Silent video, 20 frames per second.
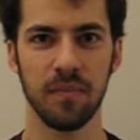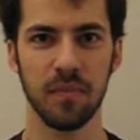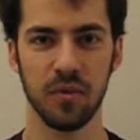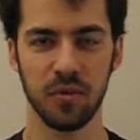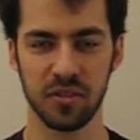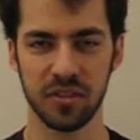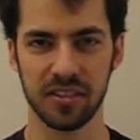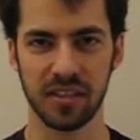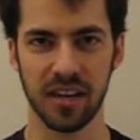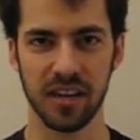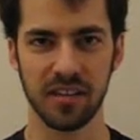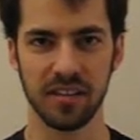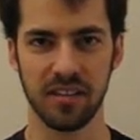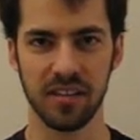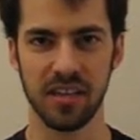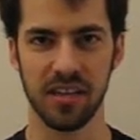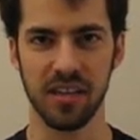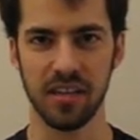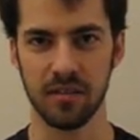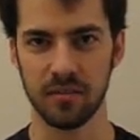you decide to
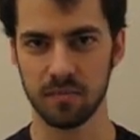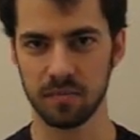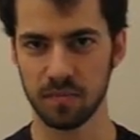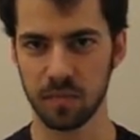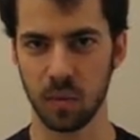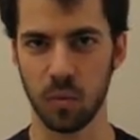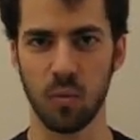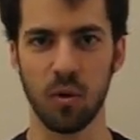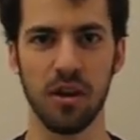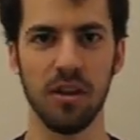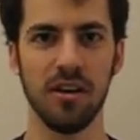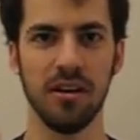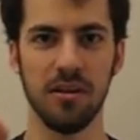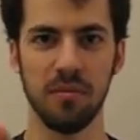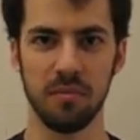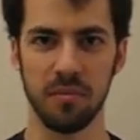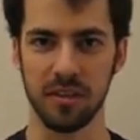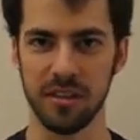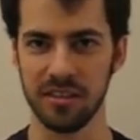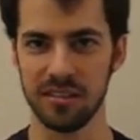eat one
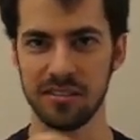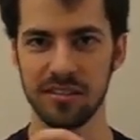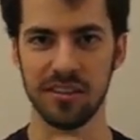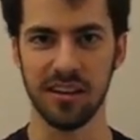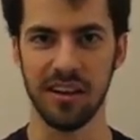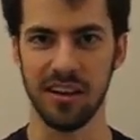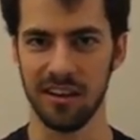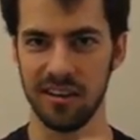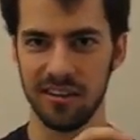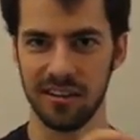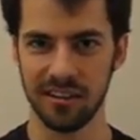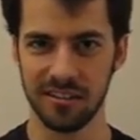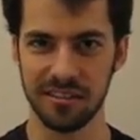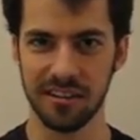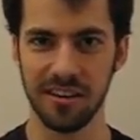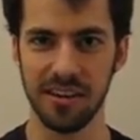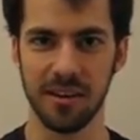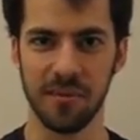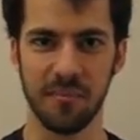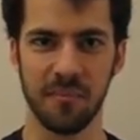piece at a
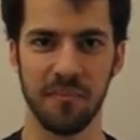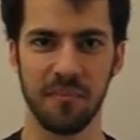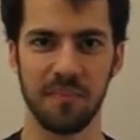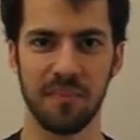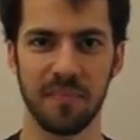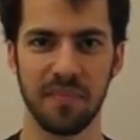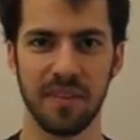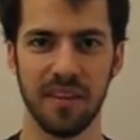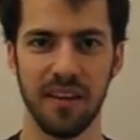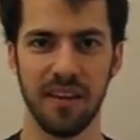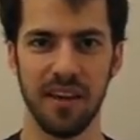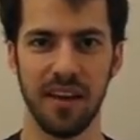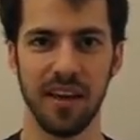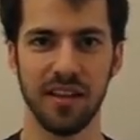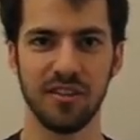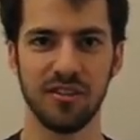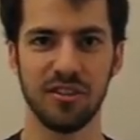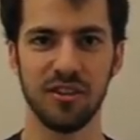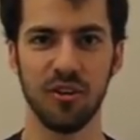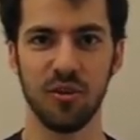time.
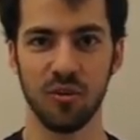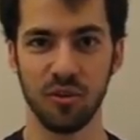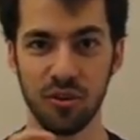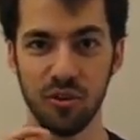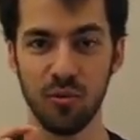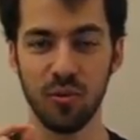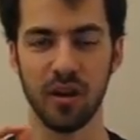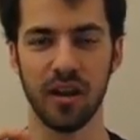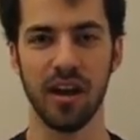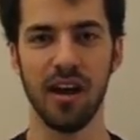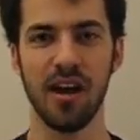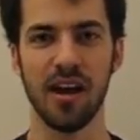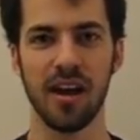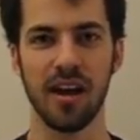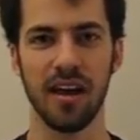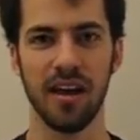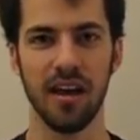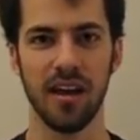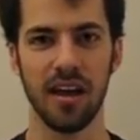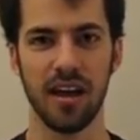And so you and
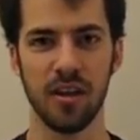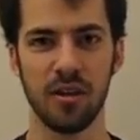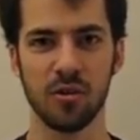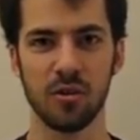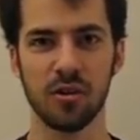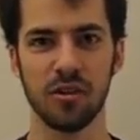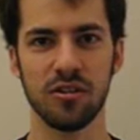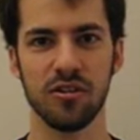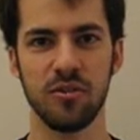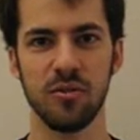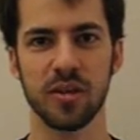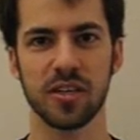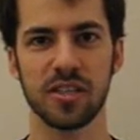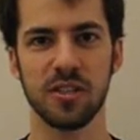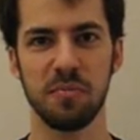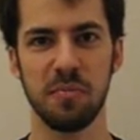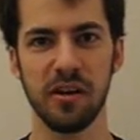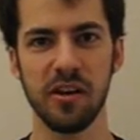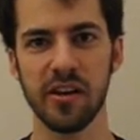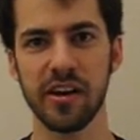I, in order to
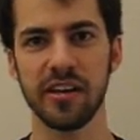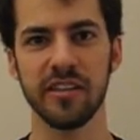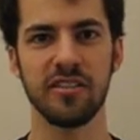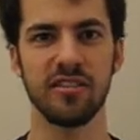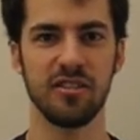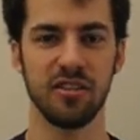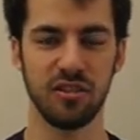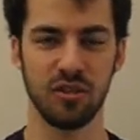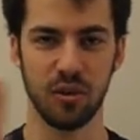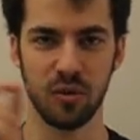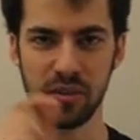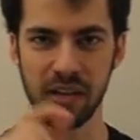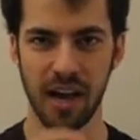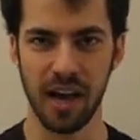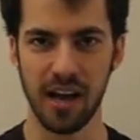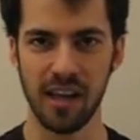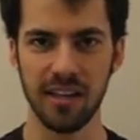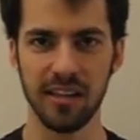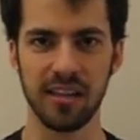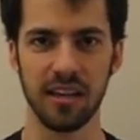experience the
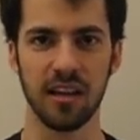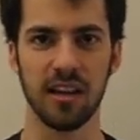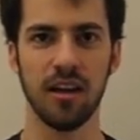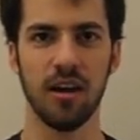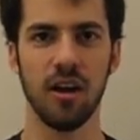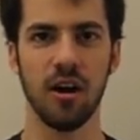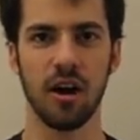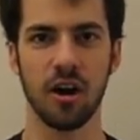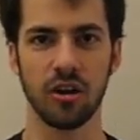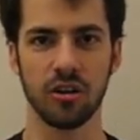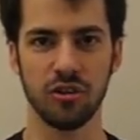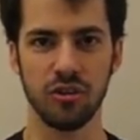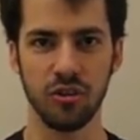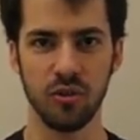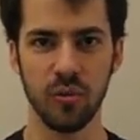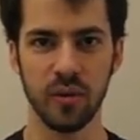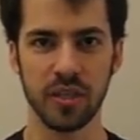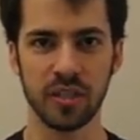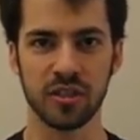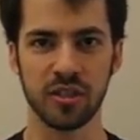totality, are
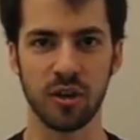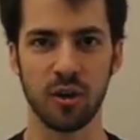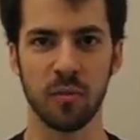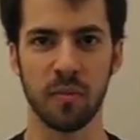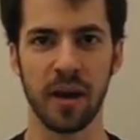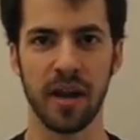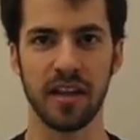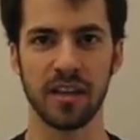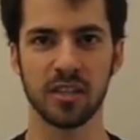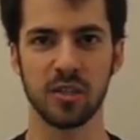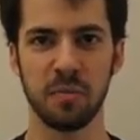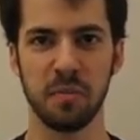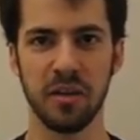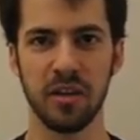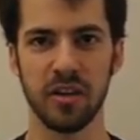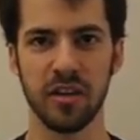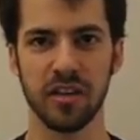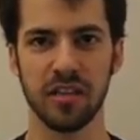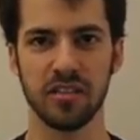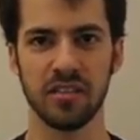doing so by
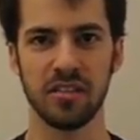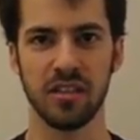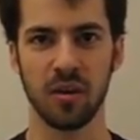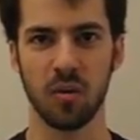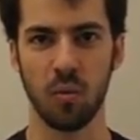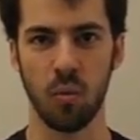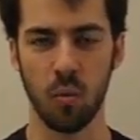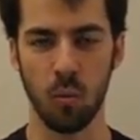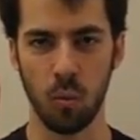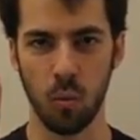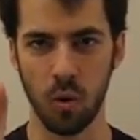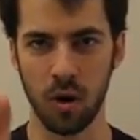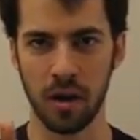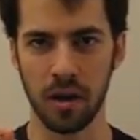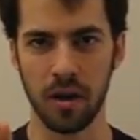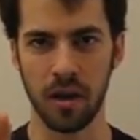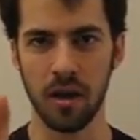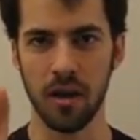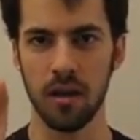experiencing one,